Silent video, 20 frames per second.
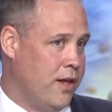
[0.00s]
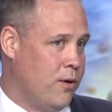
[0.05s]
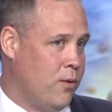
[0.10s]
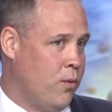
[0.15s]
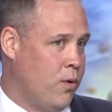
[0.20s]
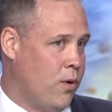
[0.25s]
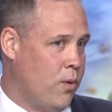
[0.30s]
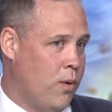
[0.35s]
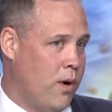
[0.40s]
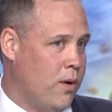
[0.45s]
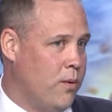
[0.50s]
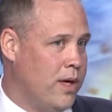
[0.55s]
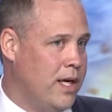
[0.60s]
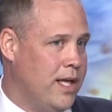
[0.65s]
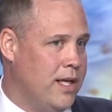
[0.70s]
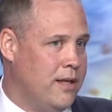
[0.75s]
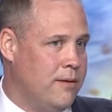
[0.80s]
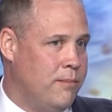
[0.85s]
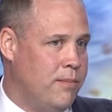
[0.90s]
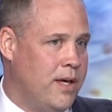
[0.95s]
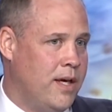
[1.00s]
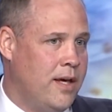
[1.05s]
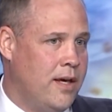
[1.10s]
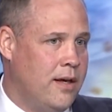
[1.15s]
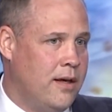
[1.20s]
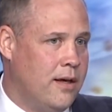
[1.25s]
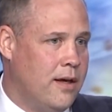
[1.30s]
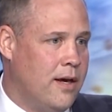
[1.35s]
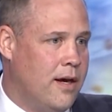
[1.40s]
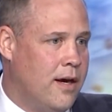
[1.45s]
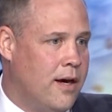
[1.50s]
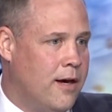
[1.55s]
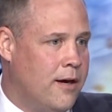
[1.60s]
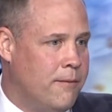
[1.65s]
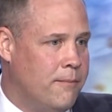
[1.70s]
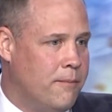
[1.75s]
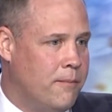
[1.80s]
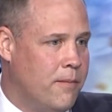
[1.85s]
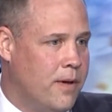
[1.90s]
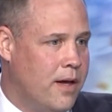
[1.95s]
where we need to be,
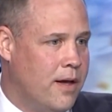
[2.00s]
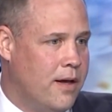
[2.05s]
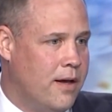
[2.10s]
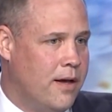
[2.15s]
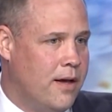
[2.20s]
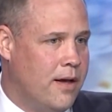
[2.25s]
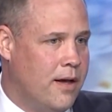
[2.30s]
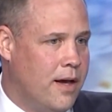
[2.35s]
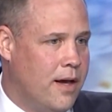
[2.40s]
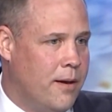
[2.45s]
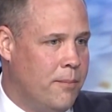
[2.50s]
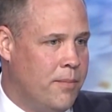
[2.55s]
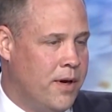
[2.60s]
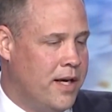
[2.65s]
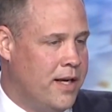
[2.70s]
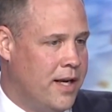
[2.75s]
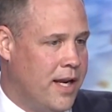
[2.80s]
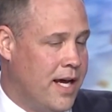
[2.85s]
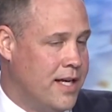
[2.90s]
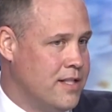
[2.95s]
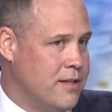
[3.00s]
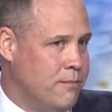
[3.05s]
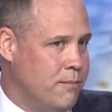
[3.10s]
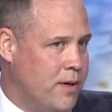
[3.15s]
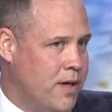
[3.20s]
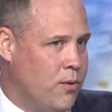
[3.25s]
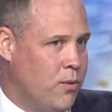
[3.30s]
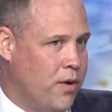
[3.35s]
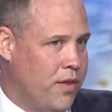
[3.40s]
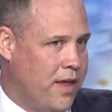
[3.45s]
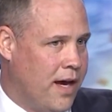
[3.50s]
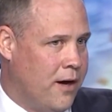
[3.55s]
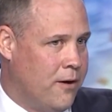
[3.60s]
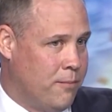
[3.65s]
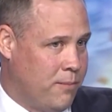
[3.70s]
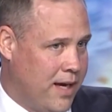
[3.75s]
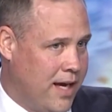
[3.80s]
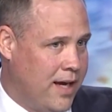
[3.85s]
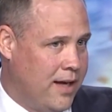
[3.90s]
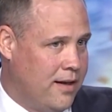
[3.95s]
but it hasn't been
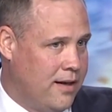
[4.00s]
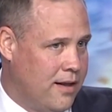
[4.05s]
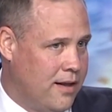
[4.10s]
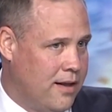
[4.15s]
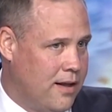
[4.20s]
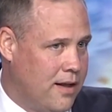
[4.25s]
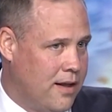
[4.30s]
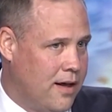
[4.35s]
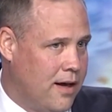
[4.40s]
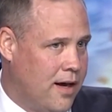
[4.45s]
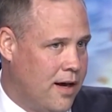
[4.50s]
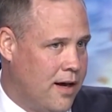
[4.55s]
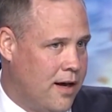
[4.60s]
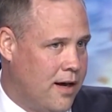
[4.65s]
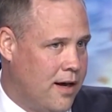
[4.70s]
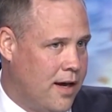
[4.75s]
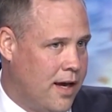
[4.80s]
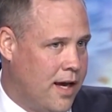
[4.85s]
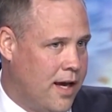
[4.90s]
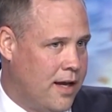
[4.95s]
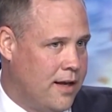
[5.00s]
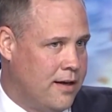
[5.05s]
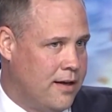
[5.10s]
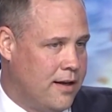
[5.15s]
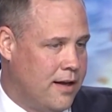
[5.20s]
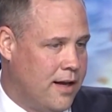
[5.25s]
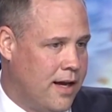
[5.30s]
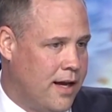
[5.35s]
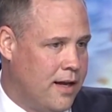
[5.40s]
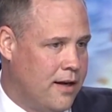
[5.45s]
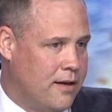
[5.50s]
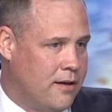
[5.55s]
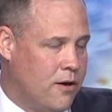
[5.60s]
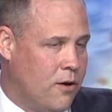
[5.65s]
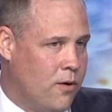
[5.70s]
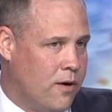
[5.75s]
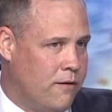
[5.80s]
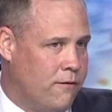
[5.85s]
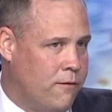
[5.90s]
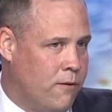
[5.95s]
without pain. And
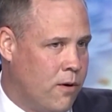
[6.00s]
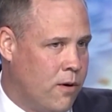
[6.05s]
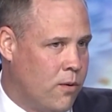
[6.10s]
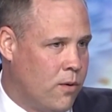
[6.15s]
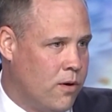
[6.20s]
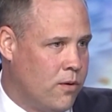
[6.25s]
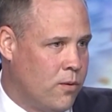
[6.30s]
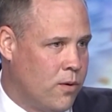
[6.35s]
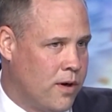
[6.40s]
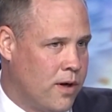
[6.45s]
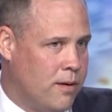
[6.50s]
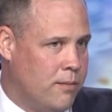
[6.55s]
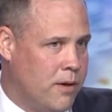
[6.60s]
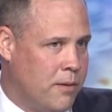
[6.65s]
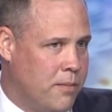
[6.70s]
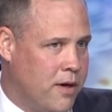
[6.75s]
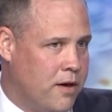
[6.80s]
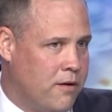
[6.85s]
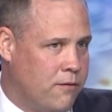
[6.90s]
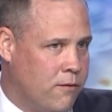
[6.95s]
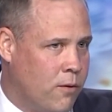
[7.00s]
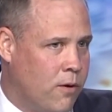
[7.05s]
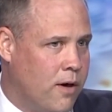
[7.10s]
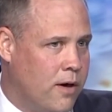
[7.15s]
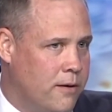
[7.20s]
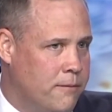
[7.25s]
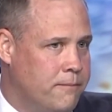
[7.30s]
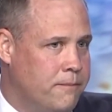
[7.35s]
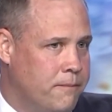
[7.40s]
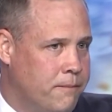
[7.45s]
going forward, we're going to be better for it.